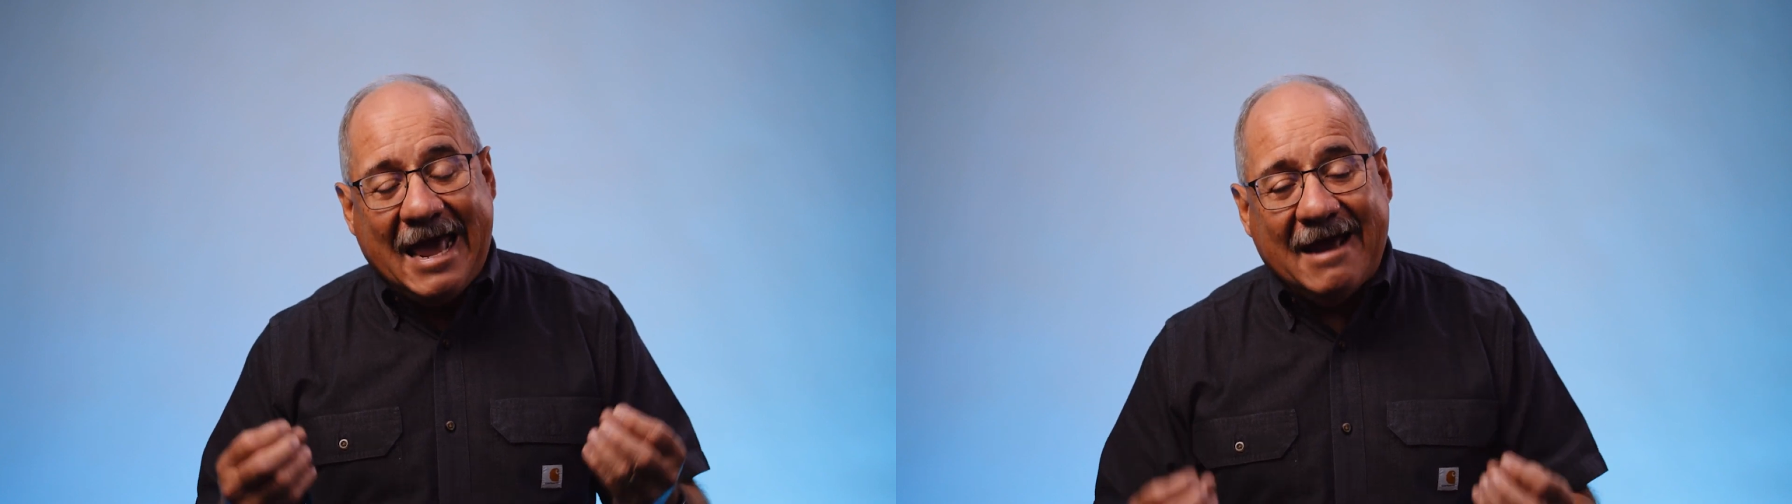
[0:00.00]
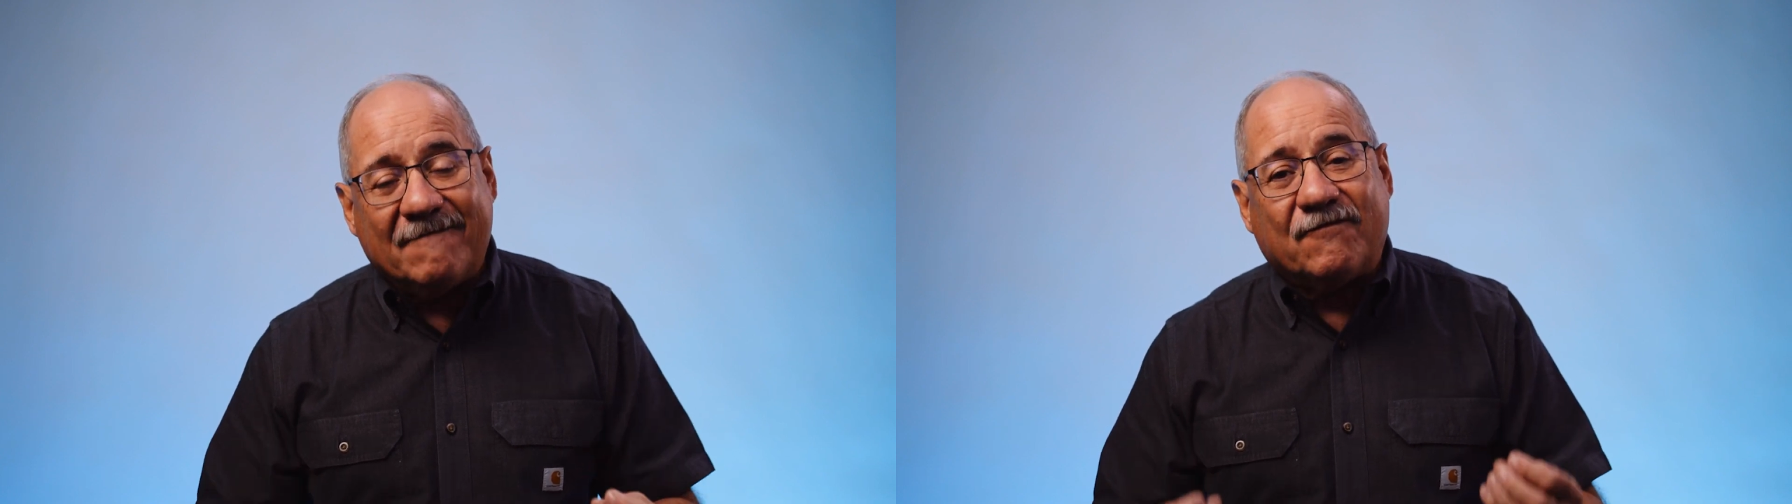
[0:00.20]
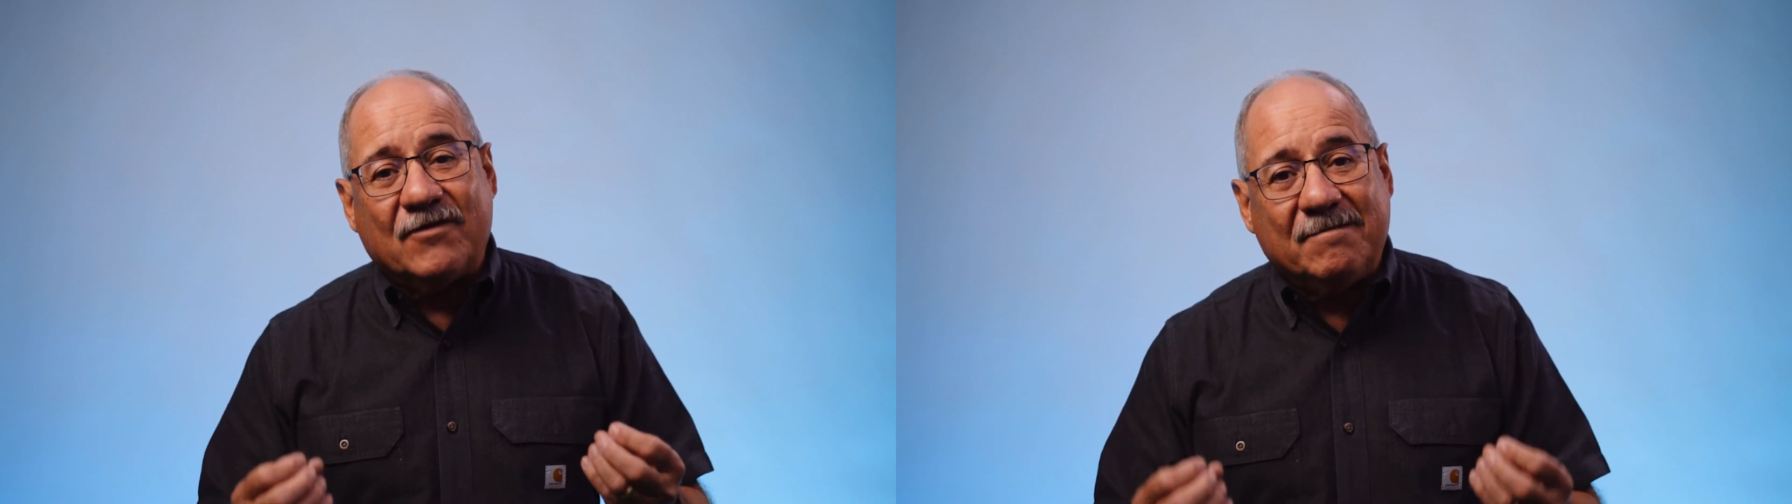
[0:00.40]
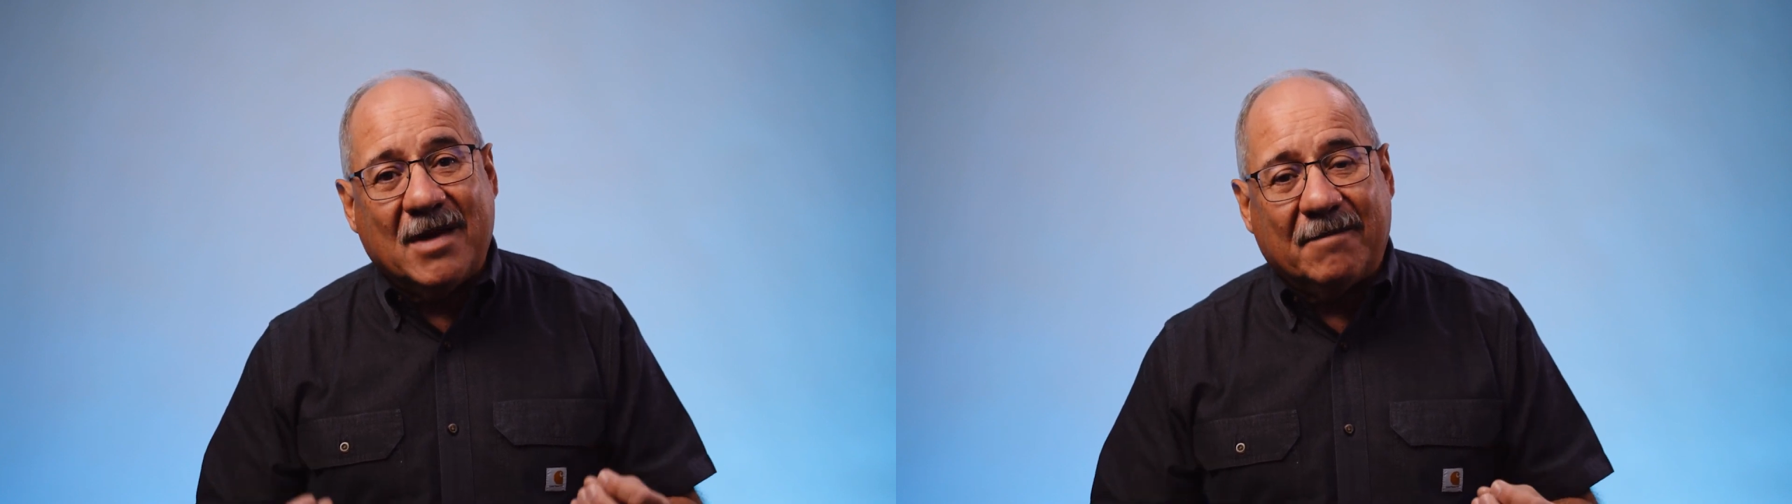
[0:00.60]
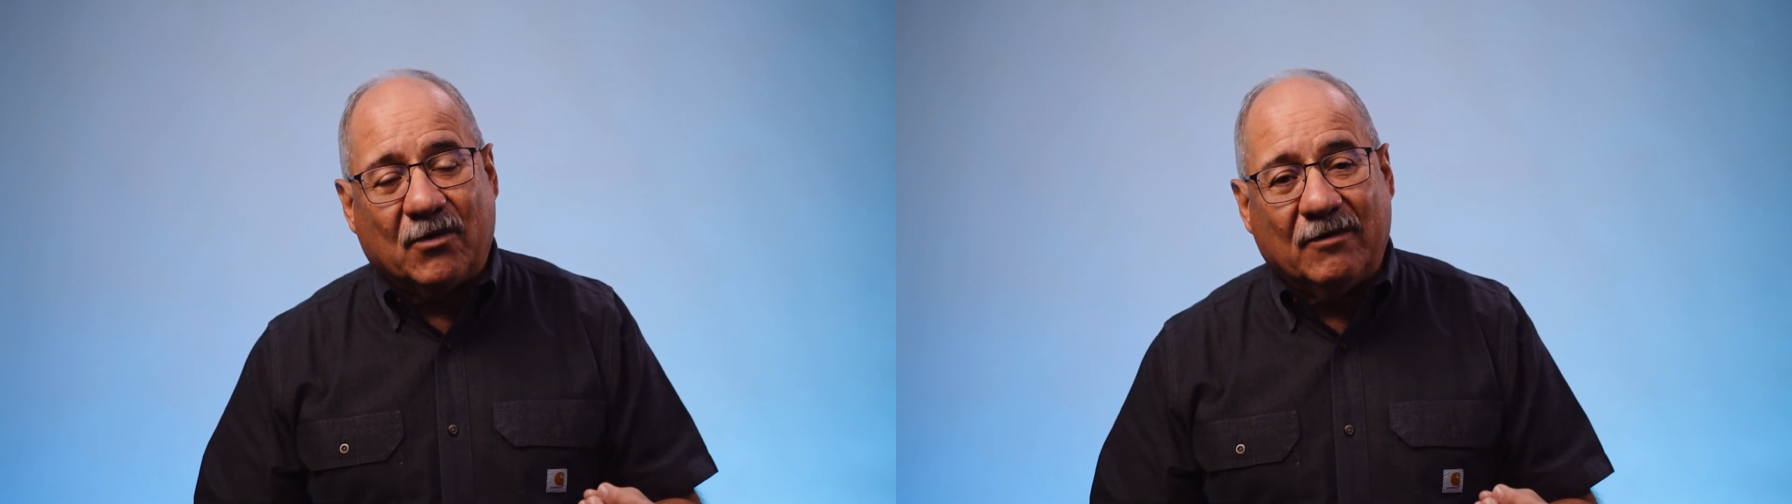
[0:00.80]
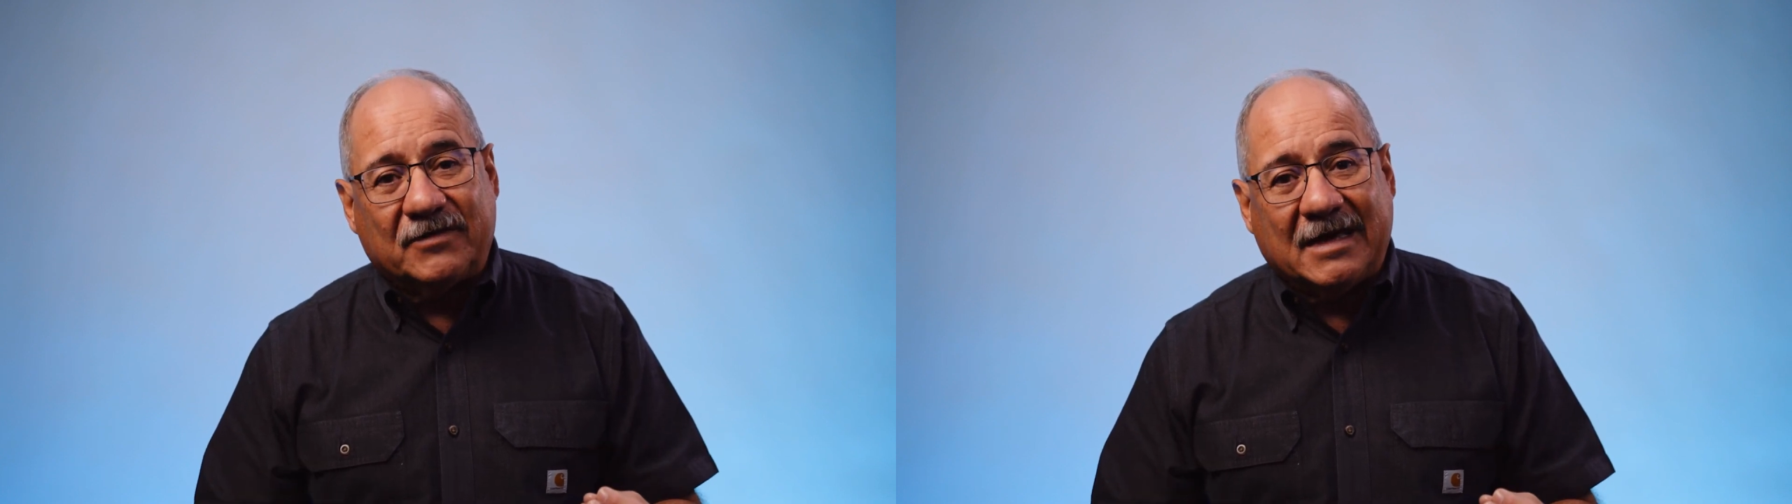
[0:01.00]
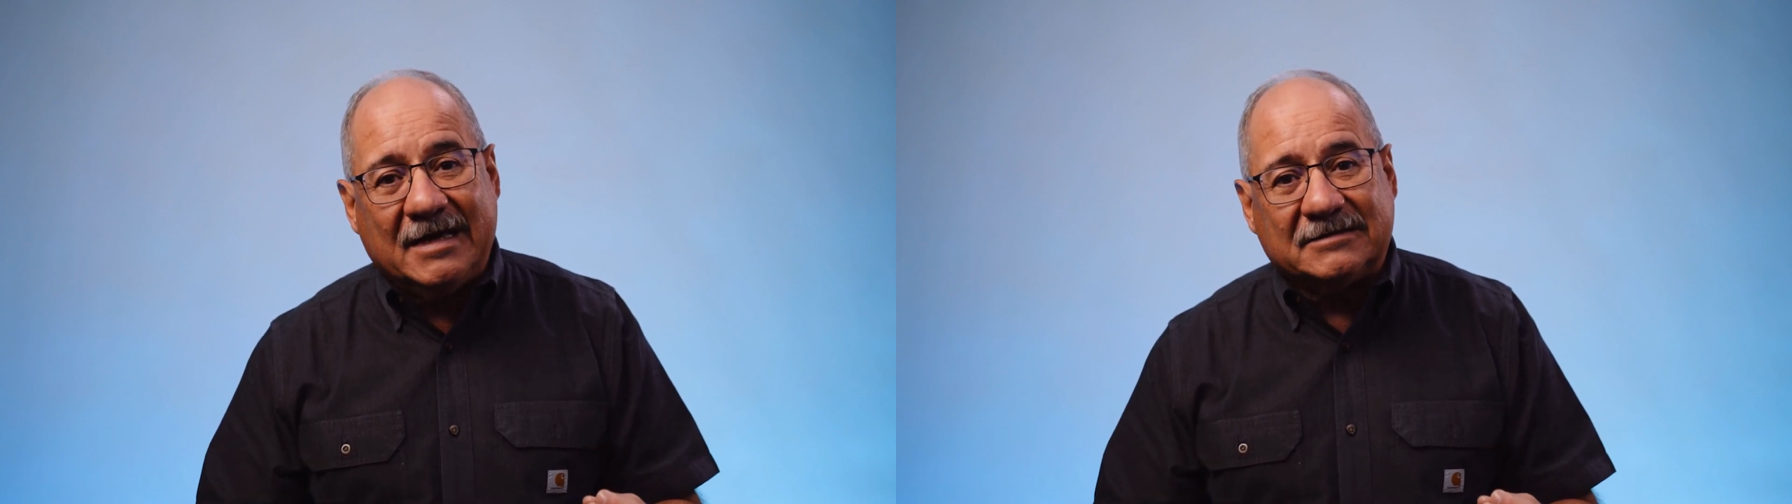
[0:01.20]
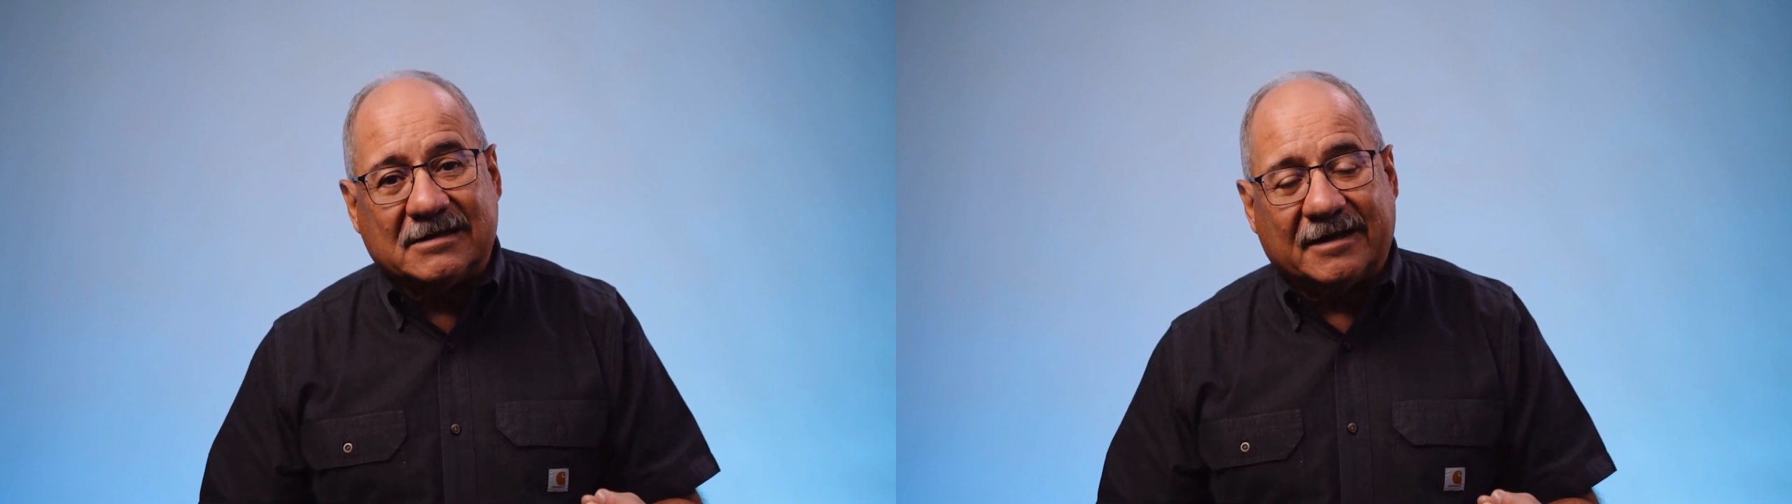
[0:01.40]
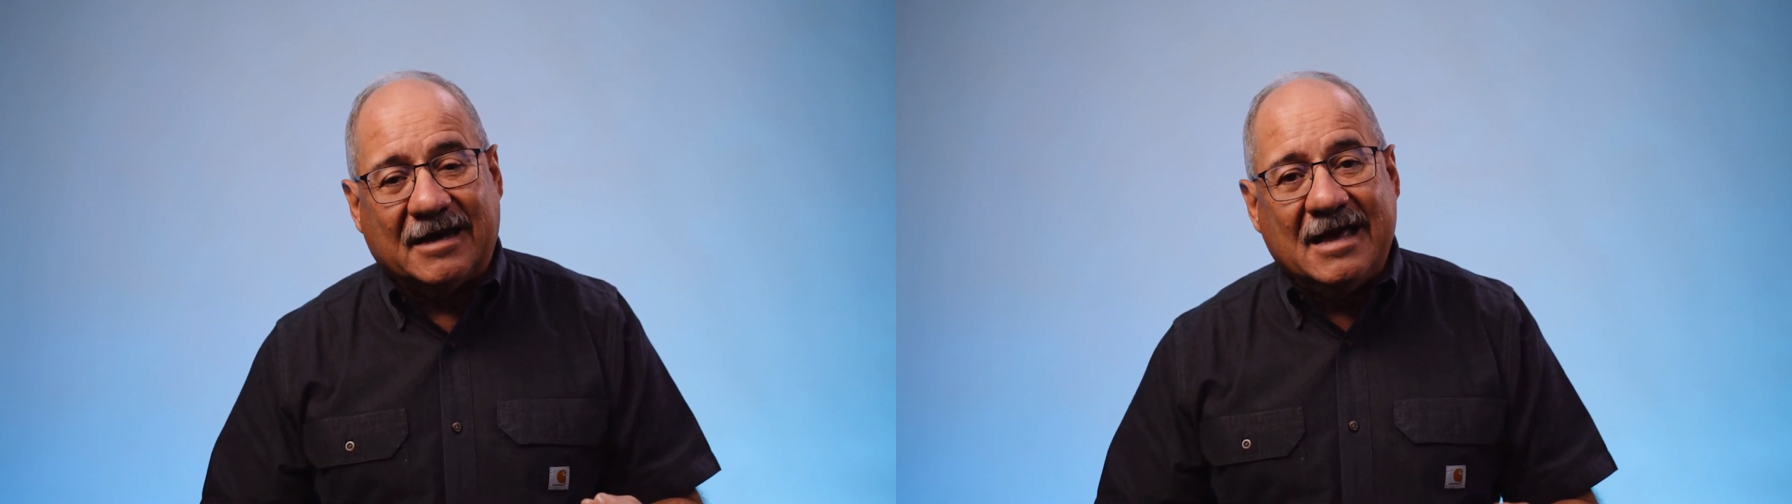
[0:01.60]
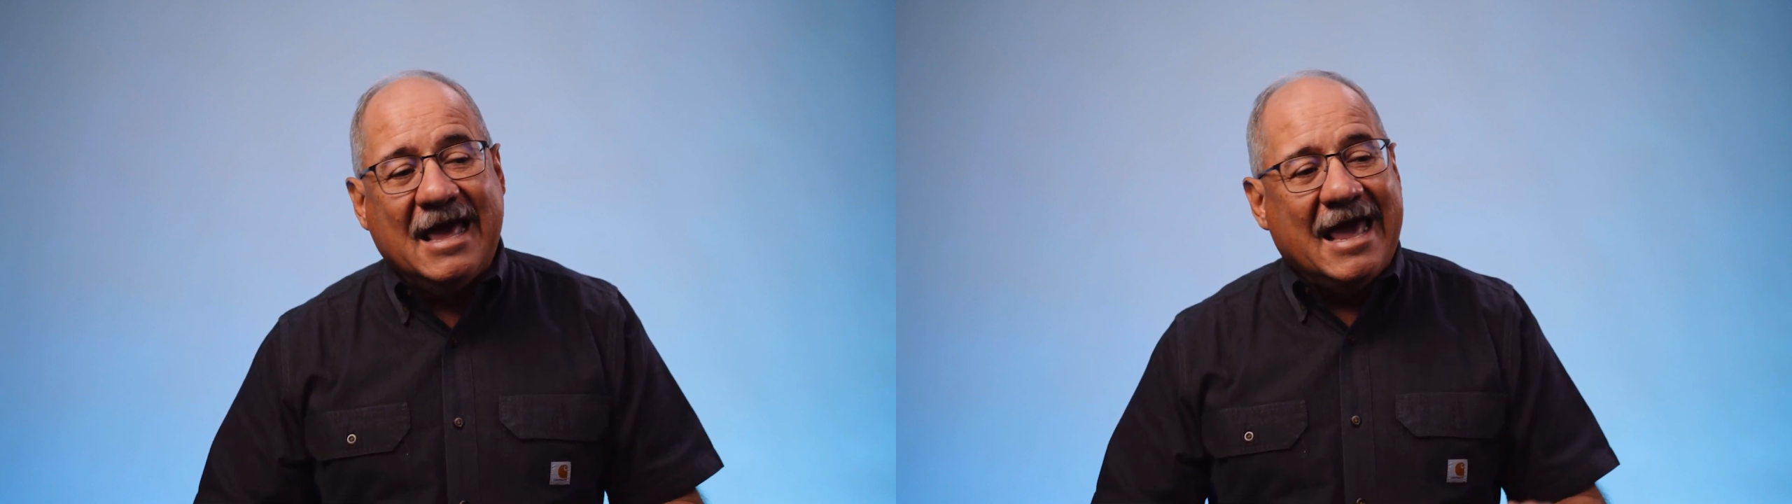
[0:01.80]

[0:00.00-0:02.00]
every member of Kingsland,